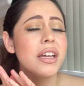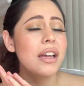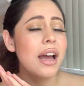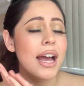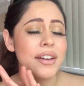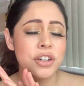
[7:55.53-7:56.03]

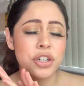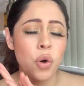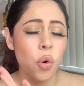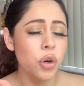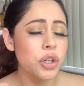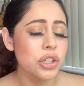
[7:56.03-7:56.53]
I've heard
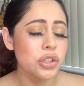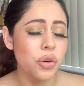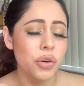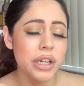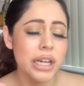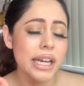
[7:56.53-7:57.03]
horror
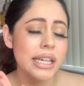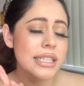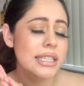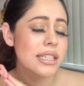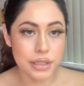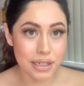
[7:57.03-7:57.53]
stories.
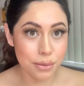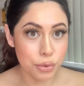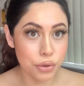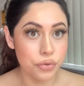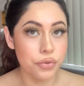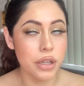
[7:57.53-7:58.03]
Didn't
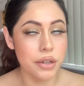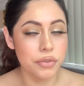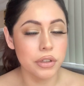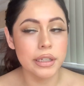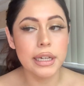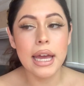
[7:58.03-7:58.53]
move,
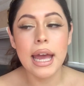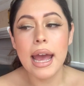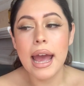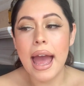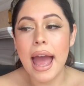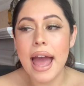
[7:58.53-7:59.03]
thankfully.
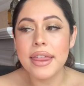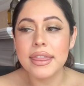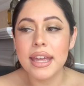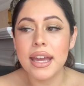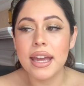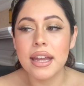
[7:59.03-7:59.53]
And
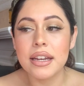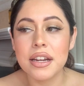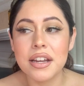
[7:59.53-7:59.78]
then